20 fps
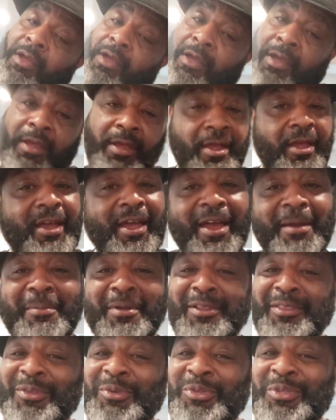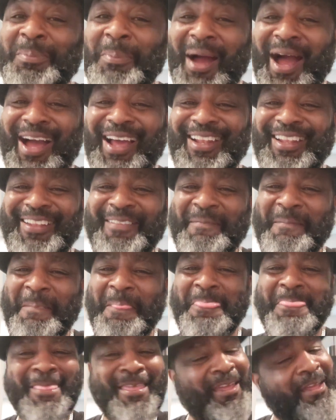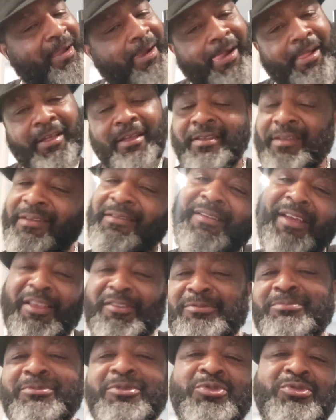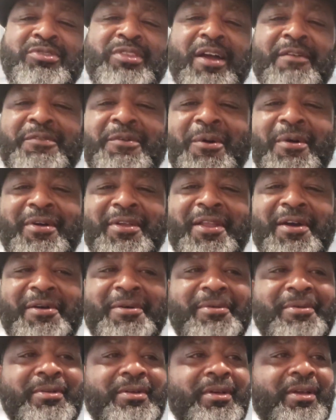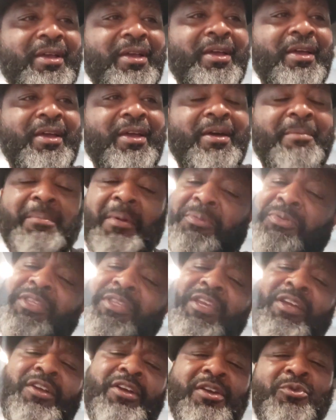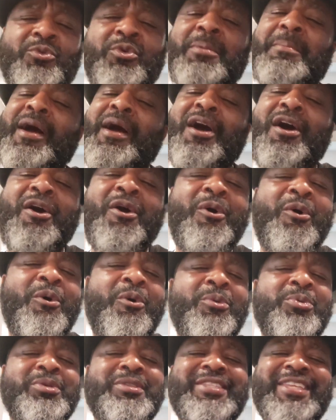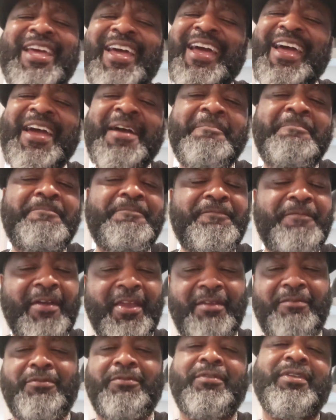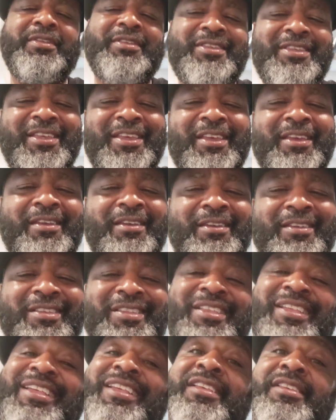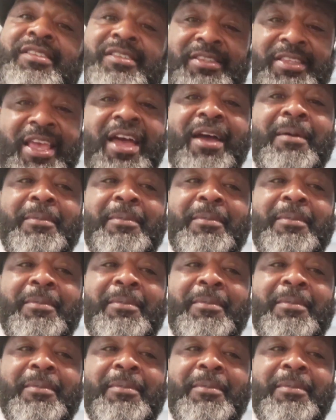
I'm in a new spot. I got some new stuff going on. But I'm still cooking with my old time favorites, Salmon.